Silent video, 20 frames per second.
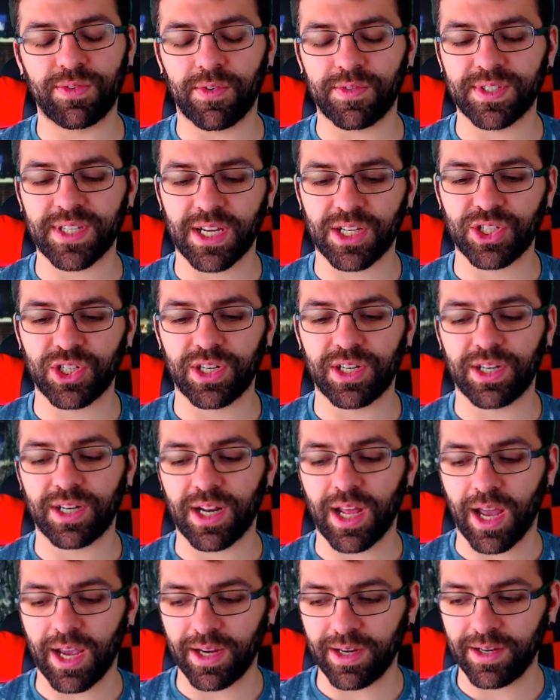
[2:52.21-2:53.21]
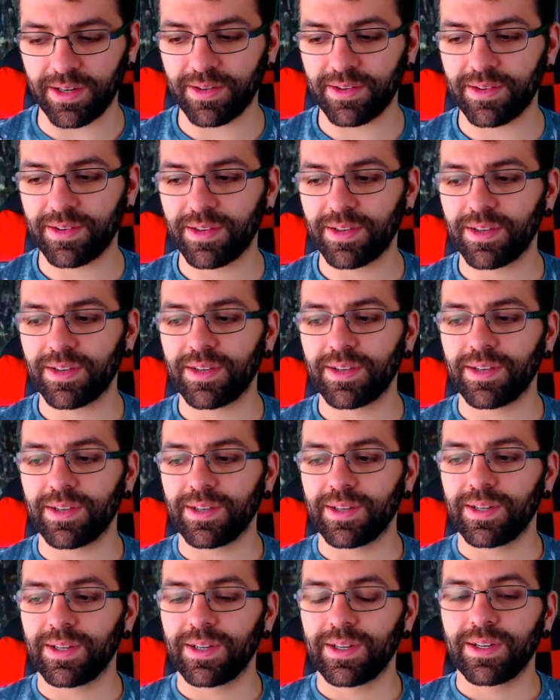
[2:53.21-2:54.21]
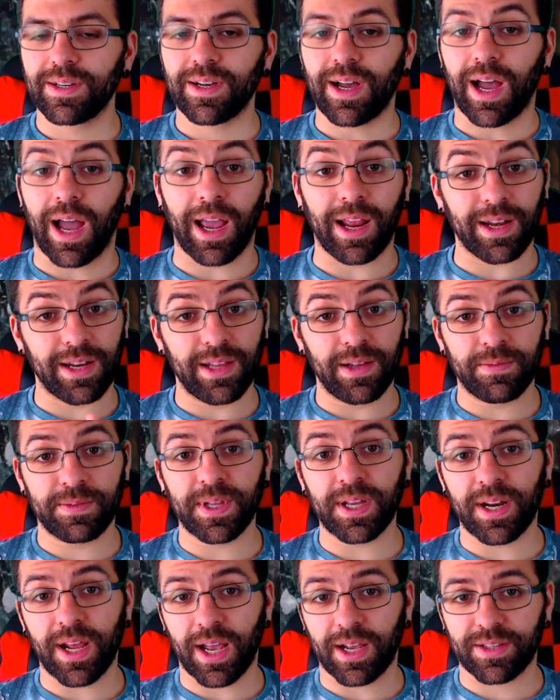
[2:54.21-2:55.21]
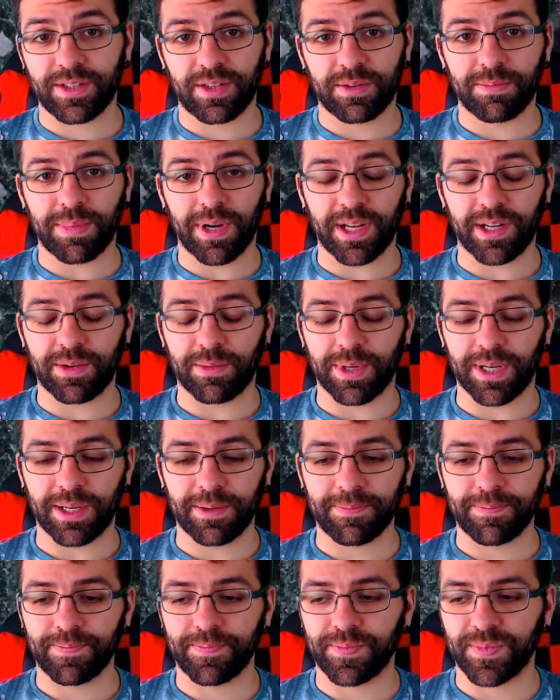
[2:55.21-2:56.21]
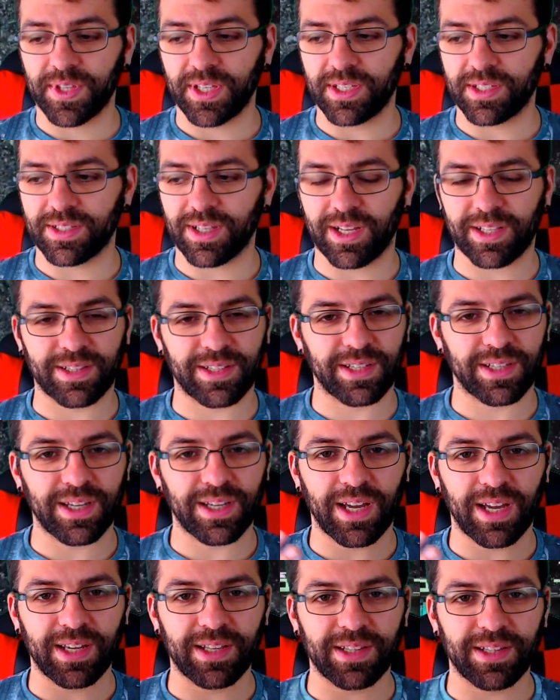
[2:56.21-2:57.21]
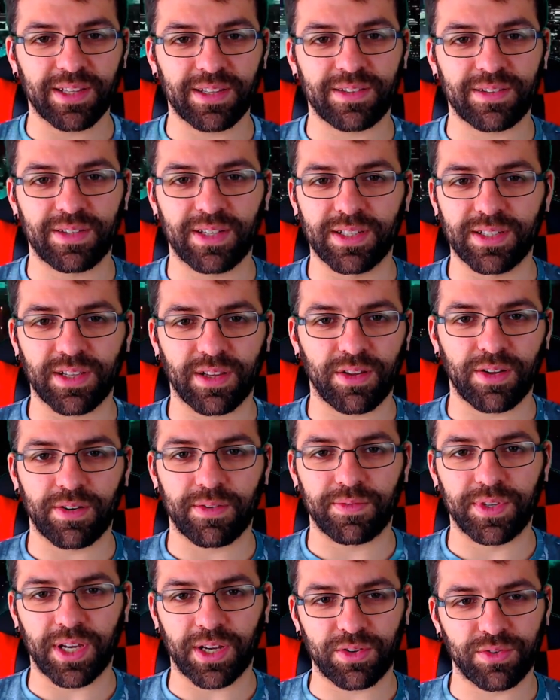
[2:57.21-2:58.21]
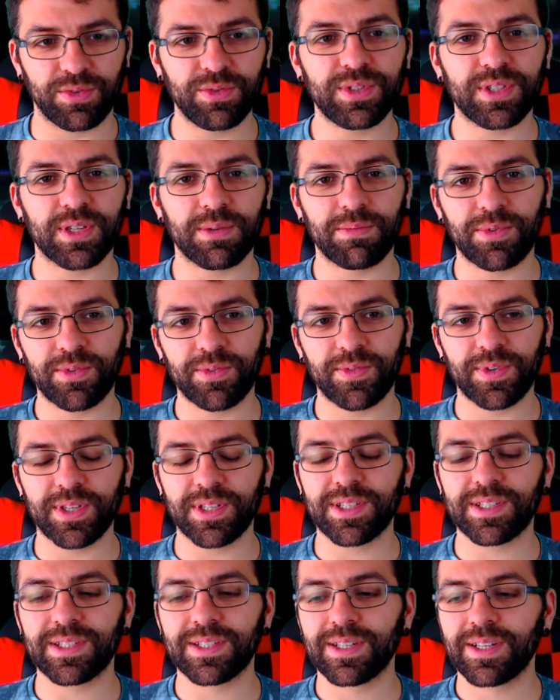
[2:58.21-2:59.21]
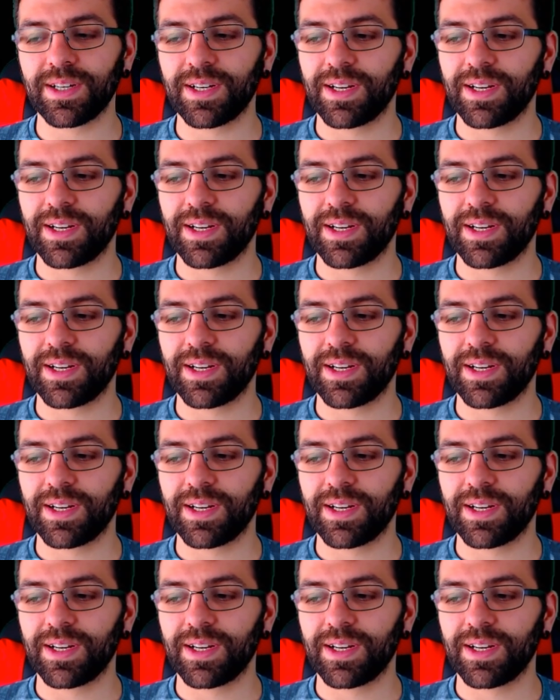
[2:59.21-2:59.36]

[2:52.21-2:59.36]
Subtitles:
of Section 9, I love that actor, by the way. He's like the guy that does a lot of Yakuza movies.